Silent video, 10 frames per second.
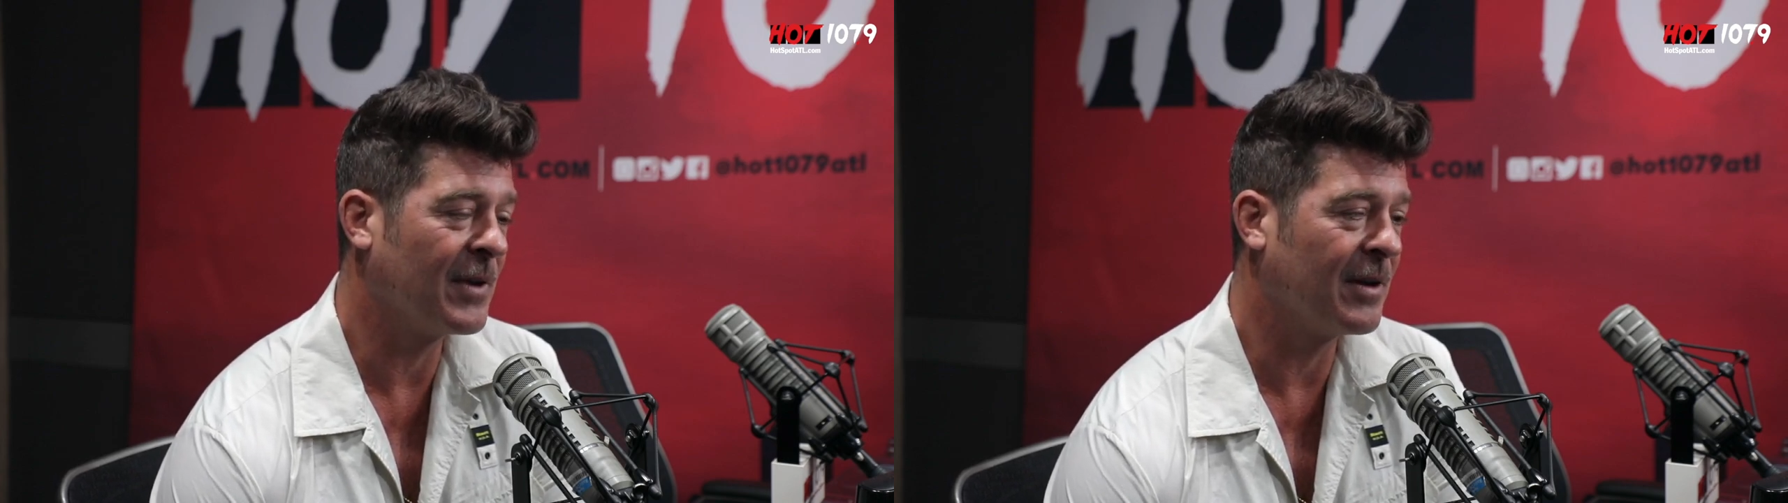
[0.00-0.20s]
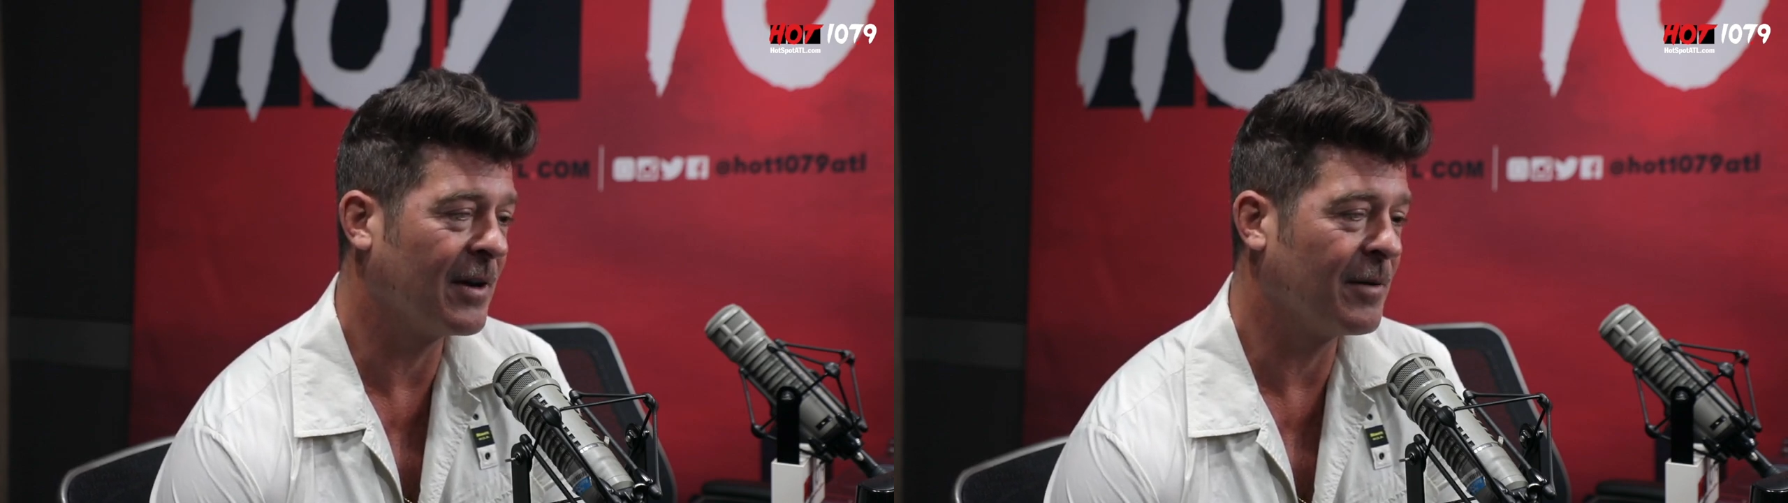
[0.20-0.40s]

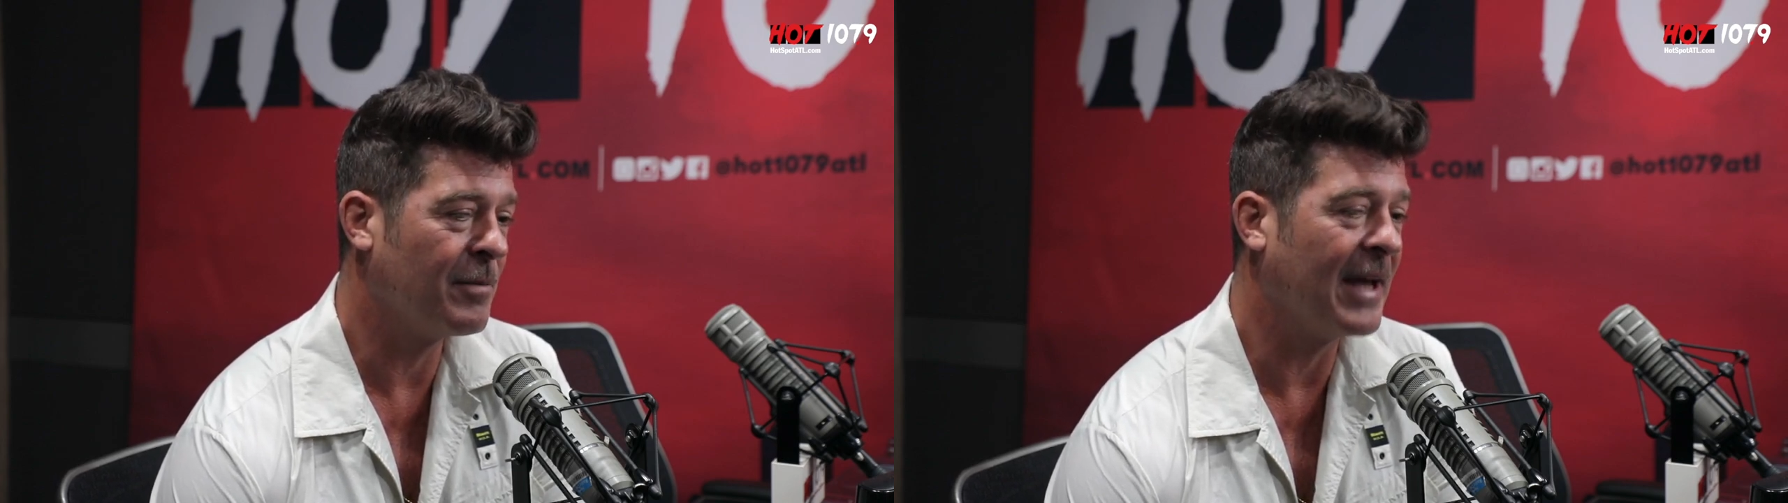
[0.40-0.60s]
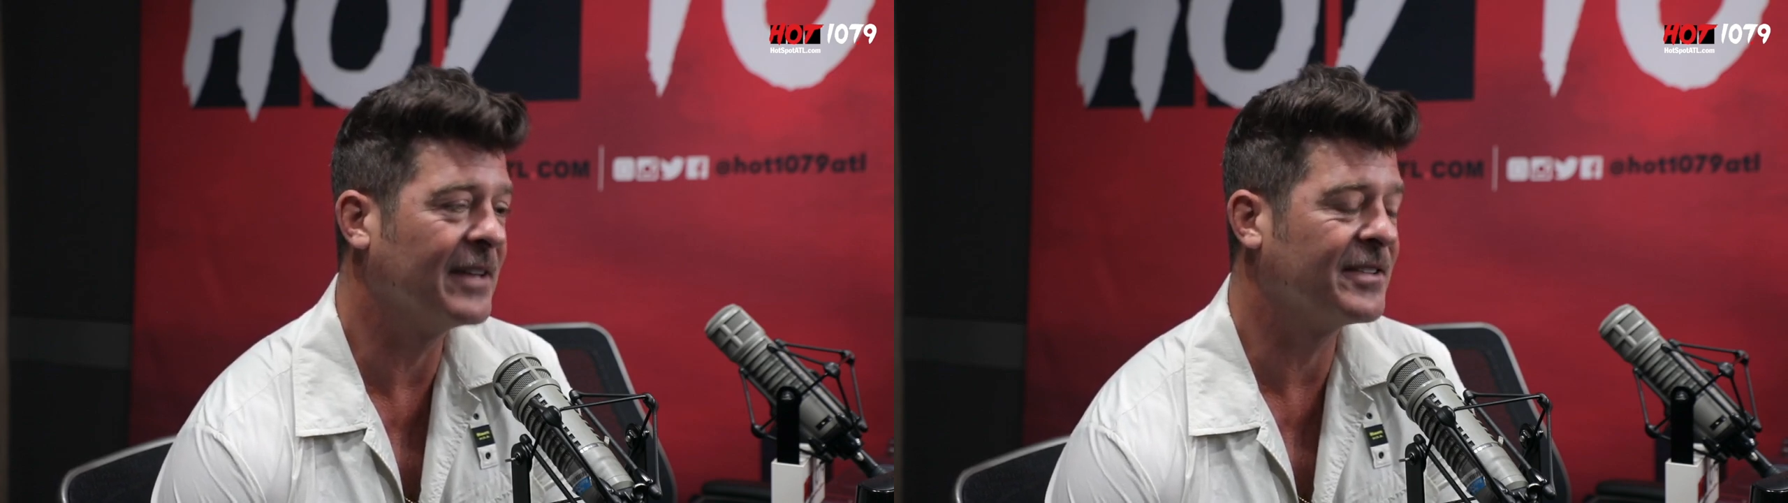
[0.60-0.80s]
uh, uh,
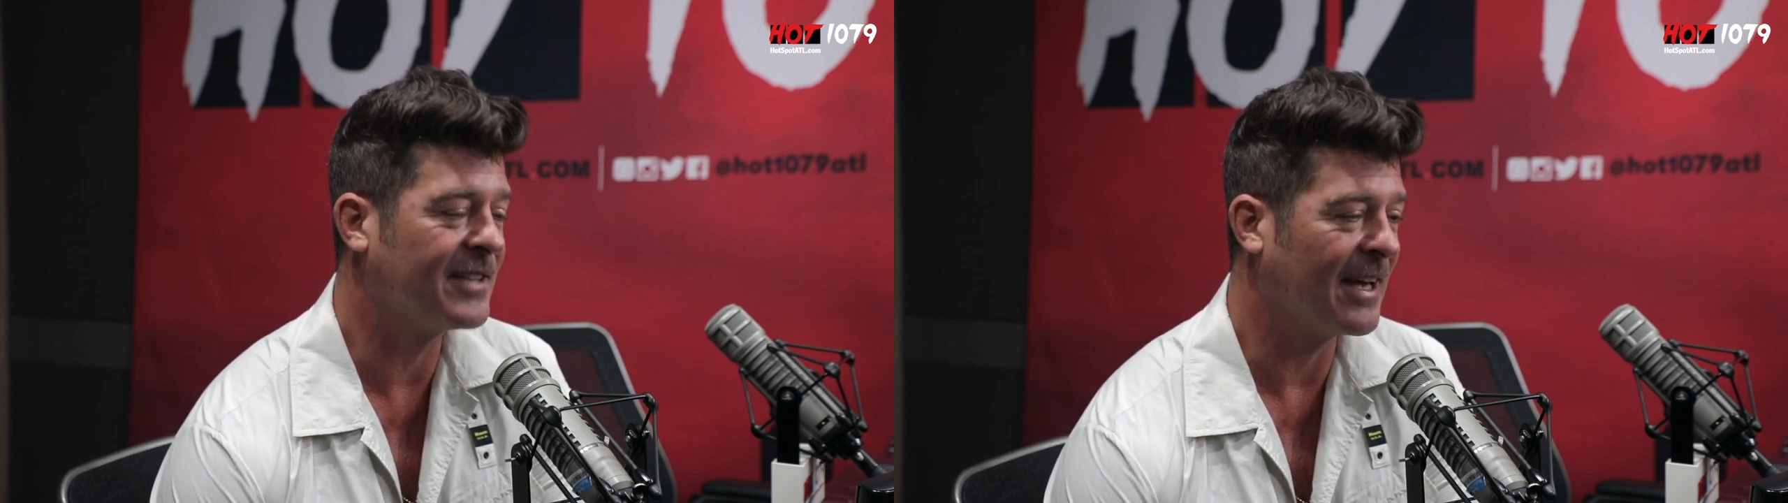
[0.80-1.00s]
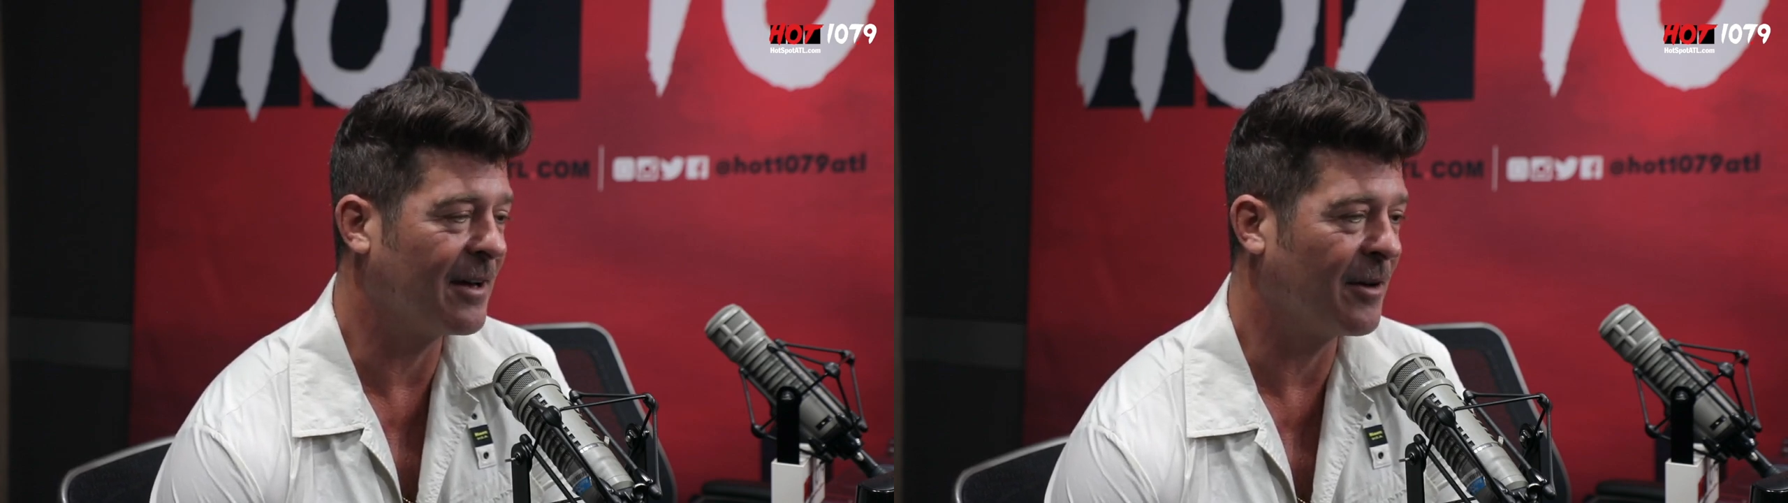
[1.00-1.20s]
main
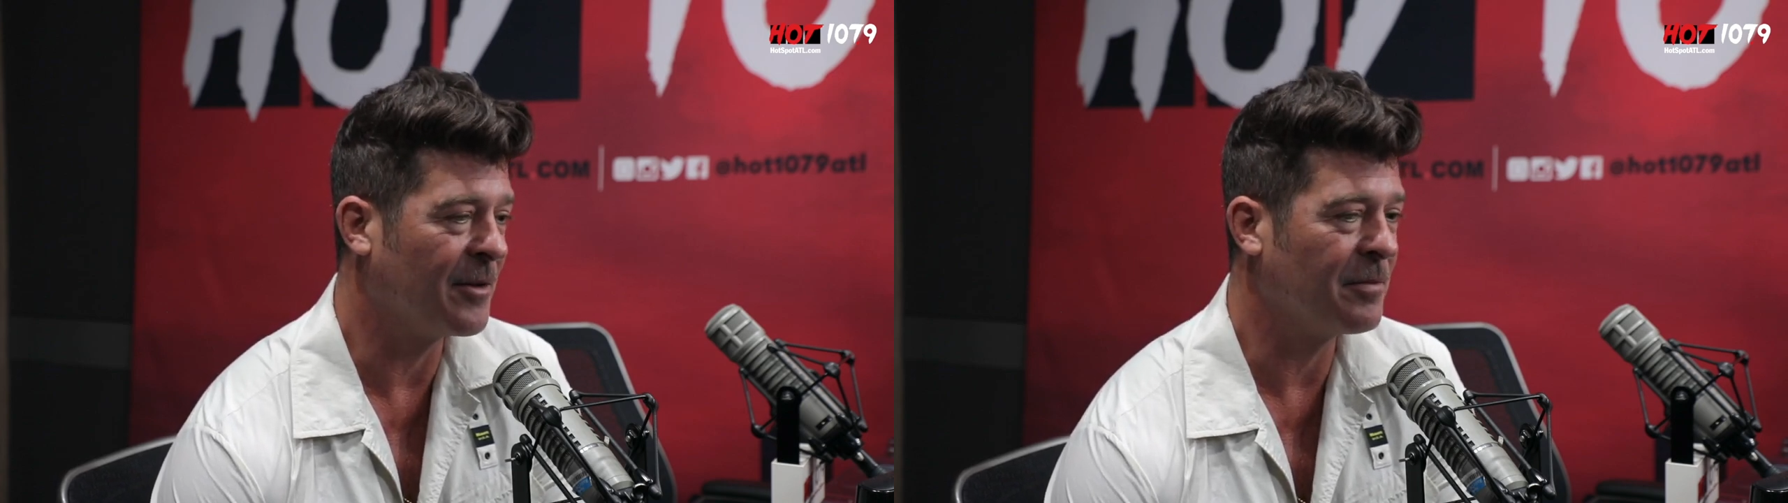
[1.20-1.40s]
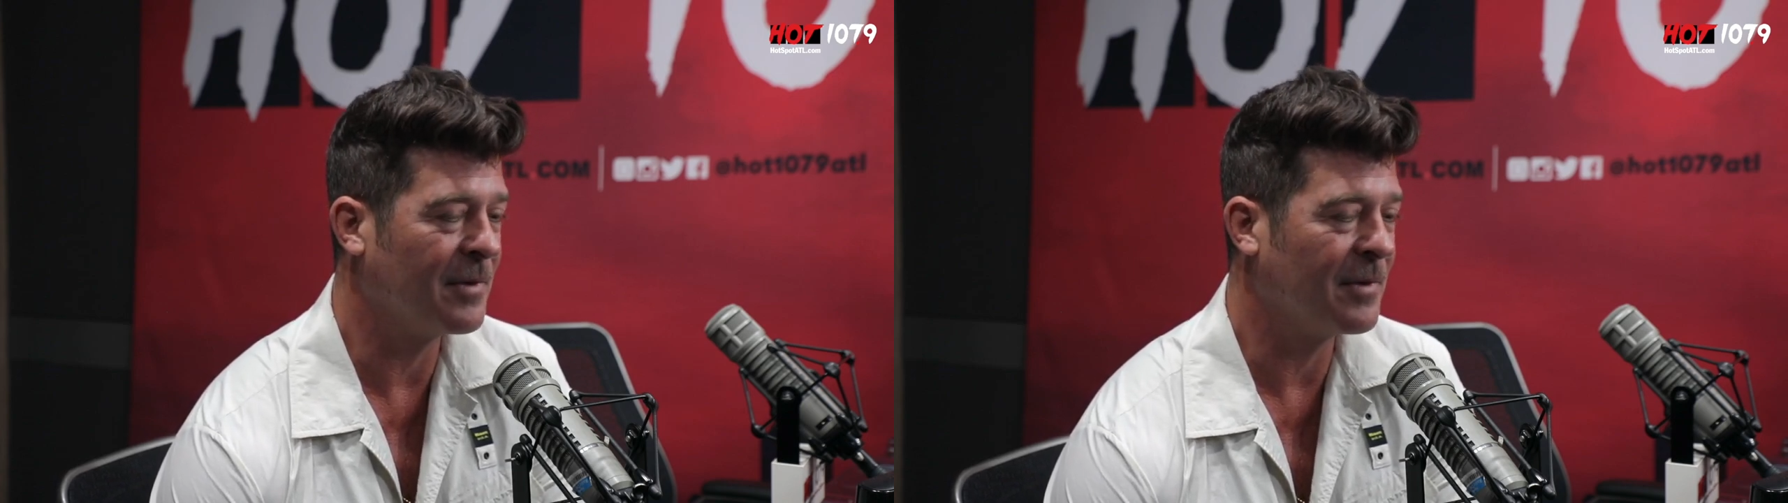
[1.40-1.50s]
scale, on the,